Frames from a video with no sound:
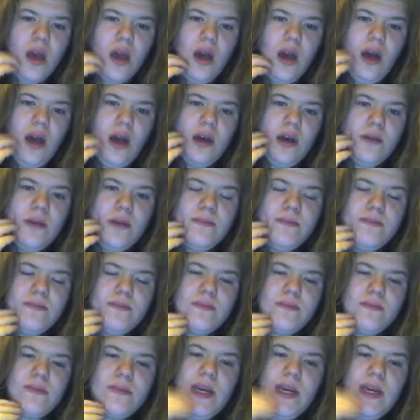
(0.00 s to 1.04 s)
Um,
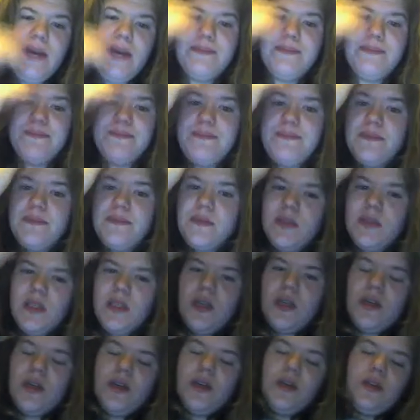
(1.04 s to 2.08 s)
but yeah.
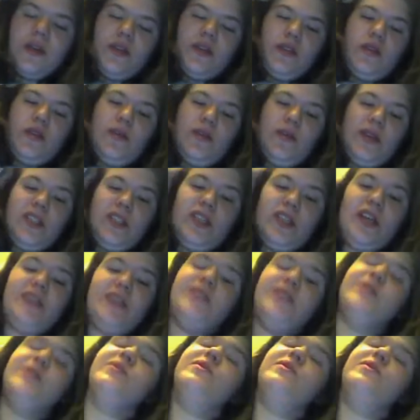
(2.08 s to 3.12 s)
So I, I
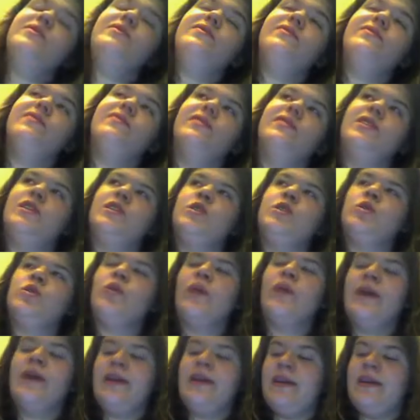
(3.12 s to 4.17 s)
do
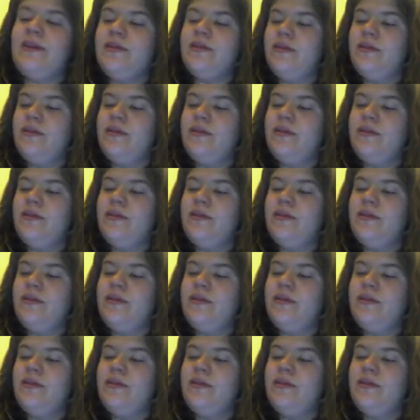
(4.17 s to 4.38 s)
enjoy,